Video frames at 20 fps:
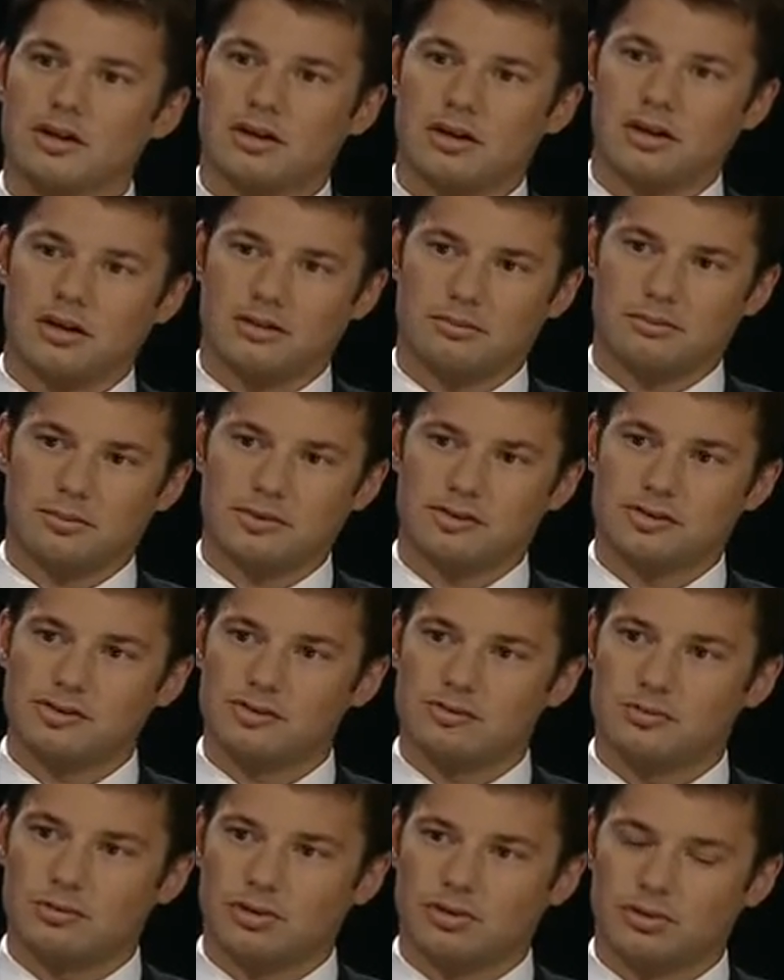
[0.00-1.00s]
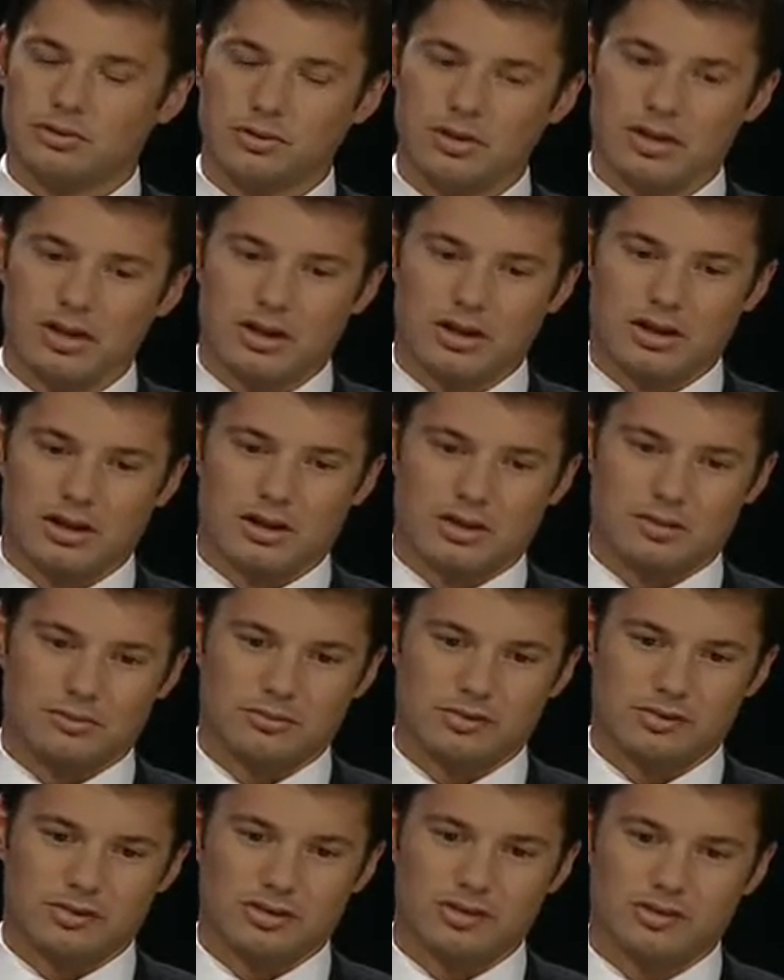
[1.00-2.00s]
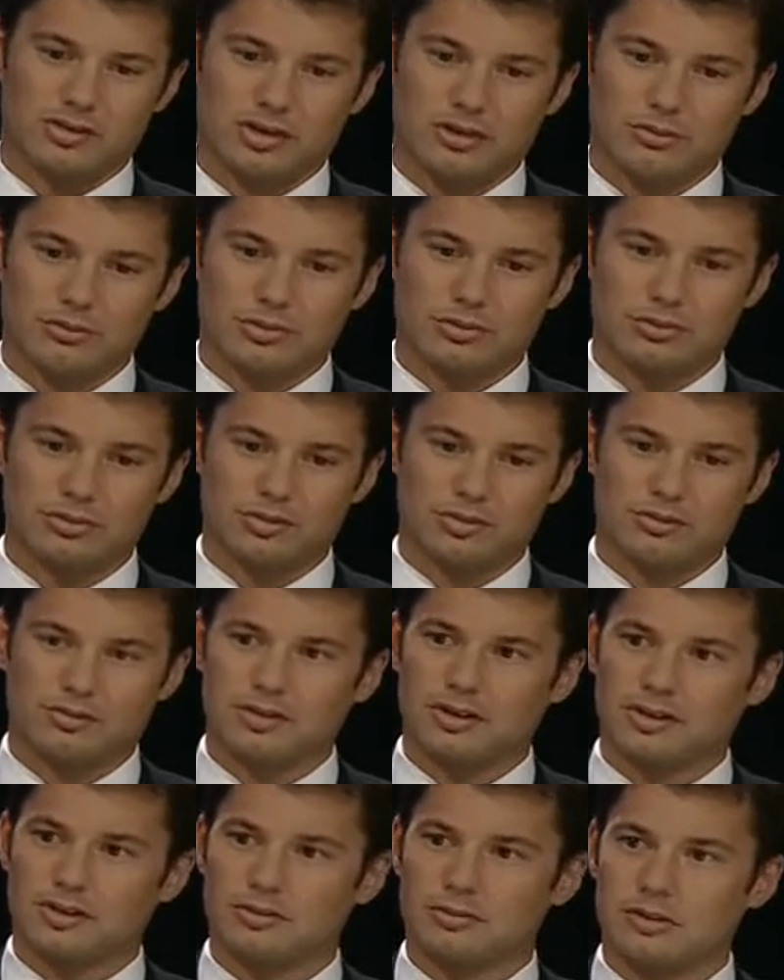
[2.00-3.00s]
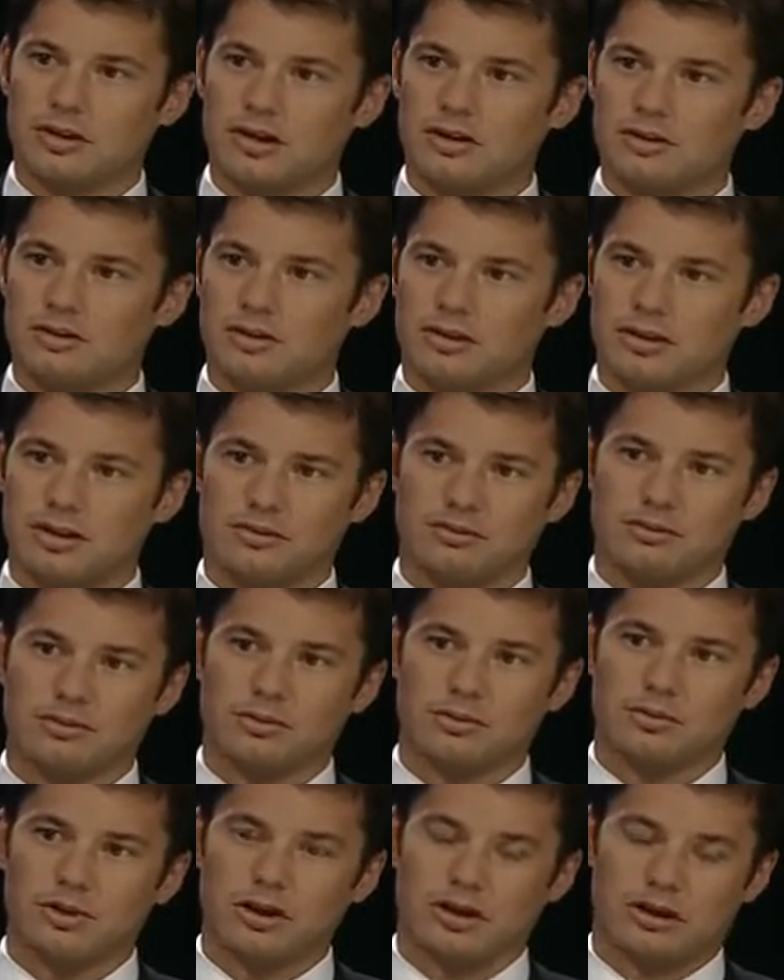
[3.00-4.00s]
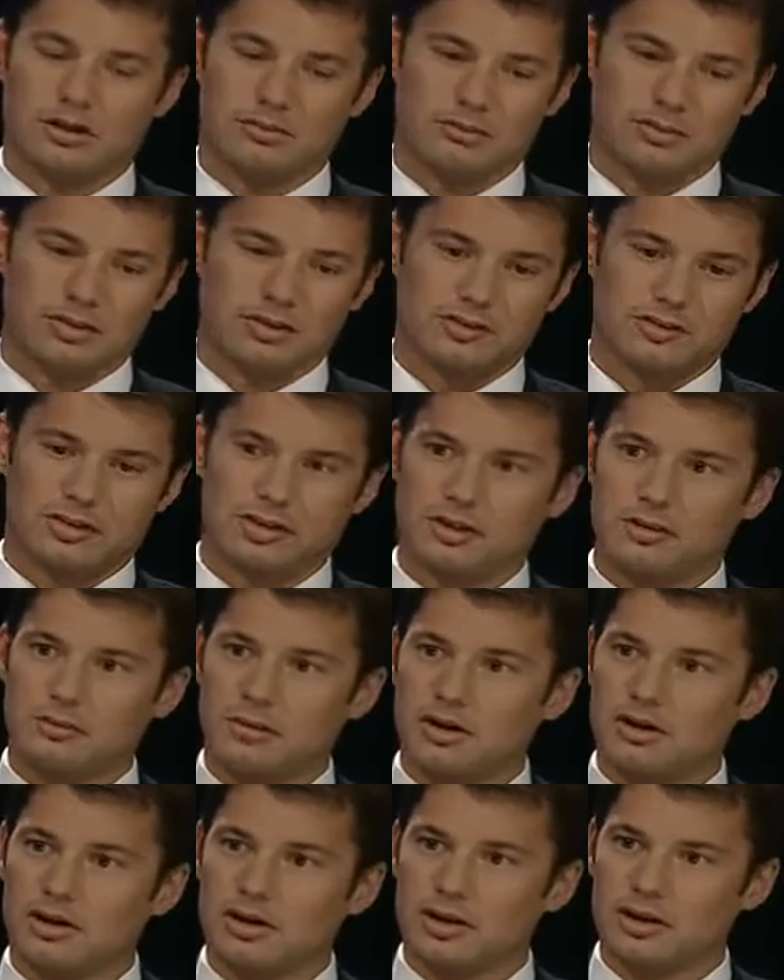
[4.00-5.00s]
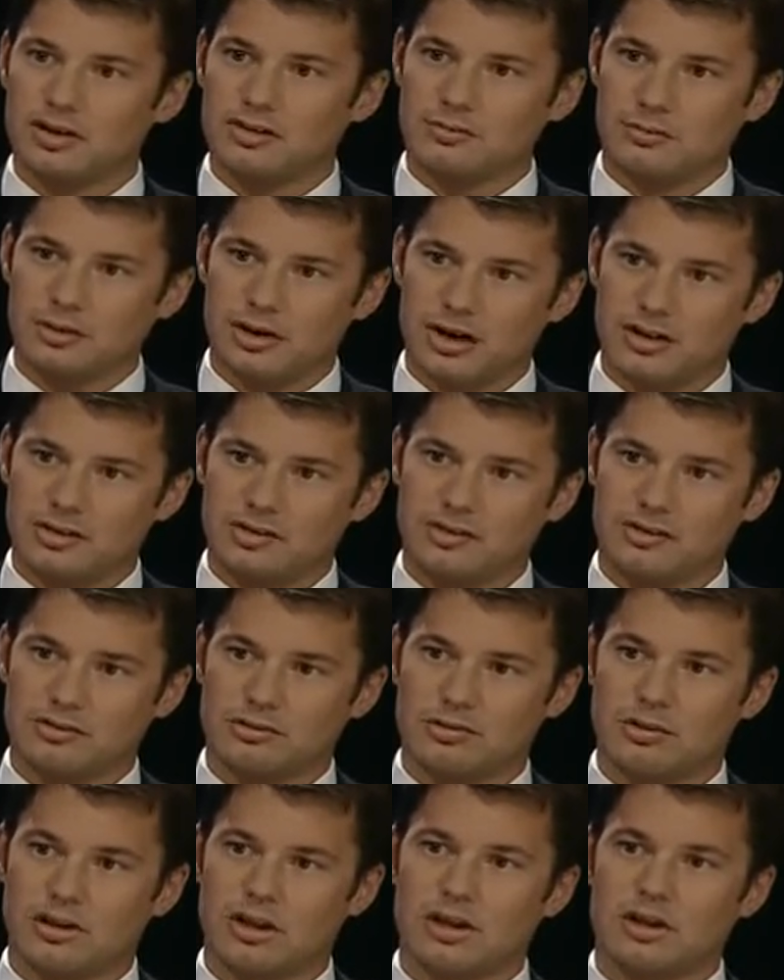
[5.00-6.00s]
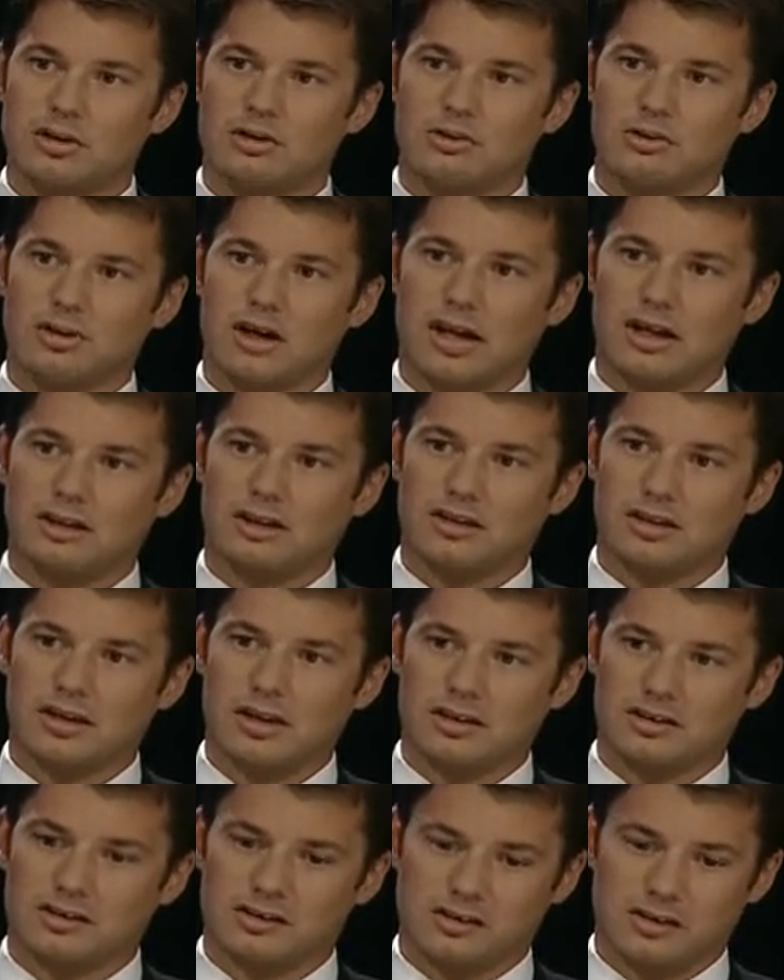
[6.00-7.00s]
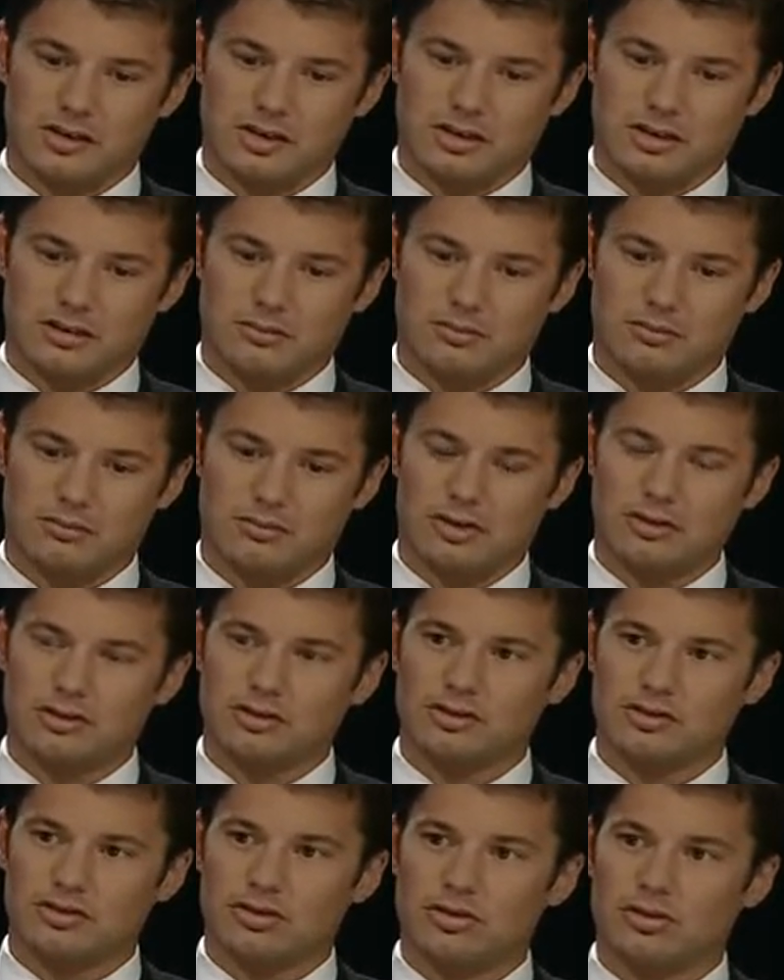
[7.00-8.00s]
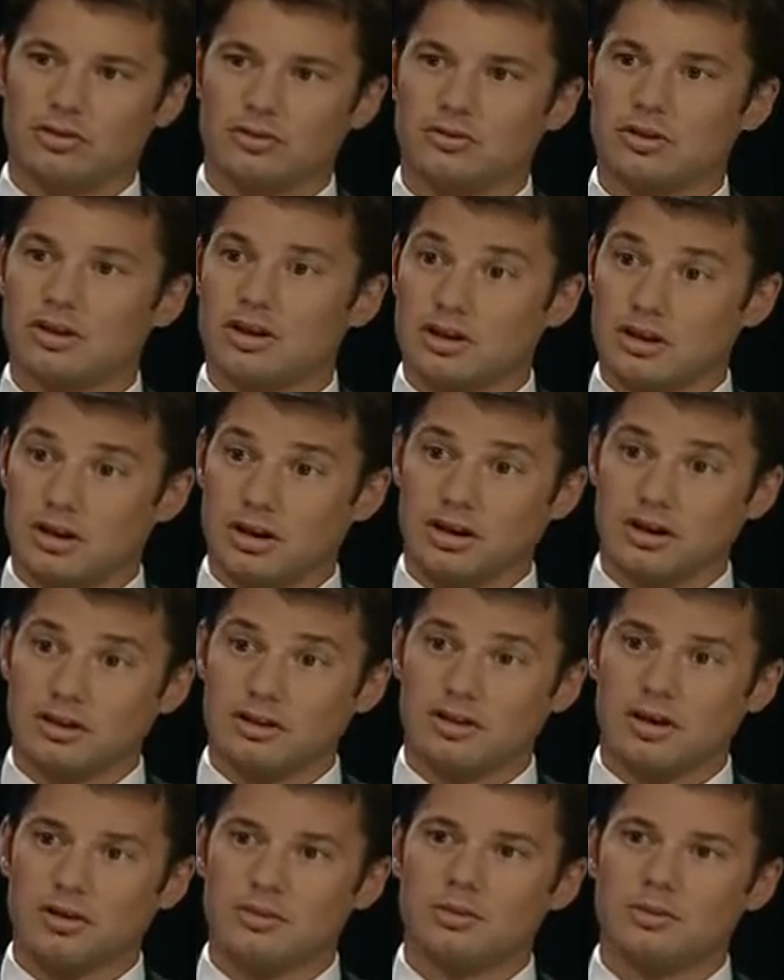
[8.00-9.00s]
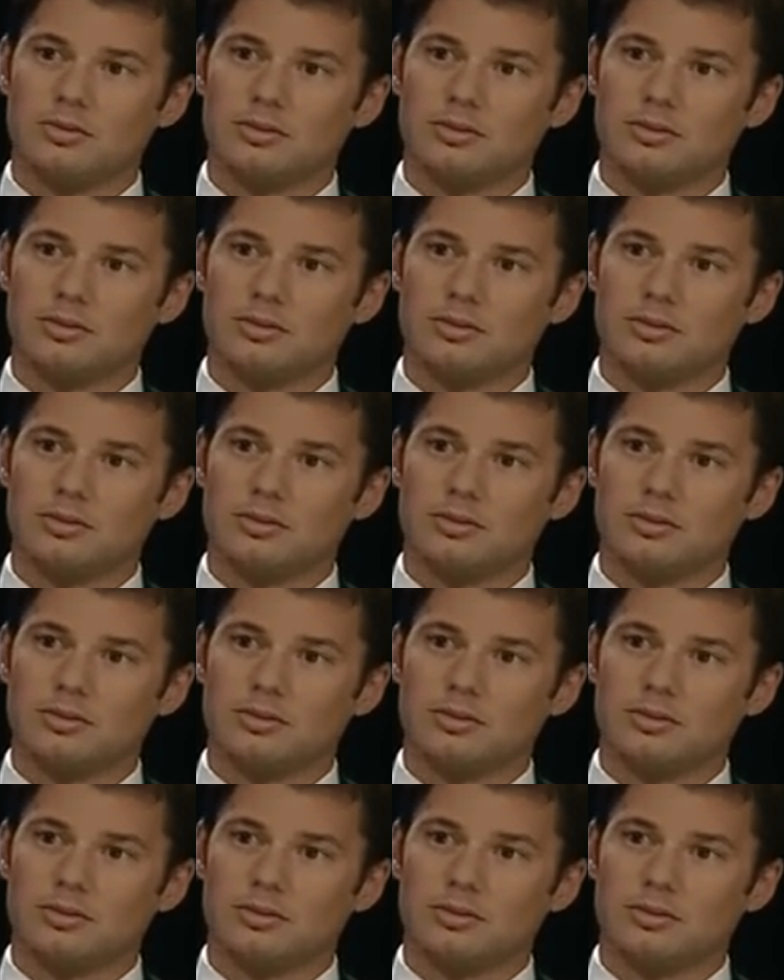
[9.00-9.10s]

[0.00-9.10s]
uh, business model. Um, so examples of things we own are therefore um, things like American Express or, or Adidas, um, very strong uh, global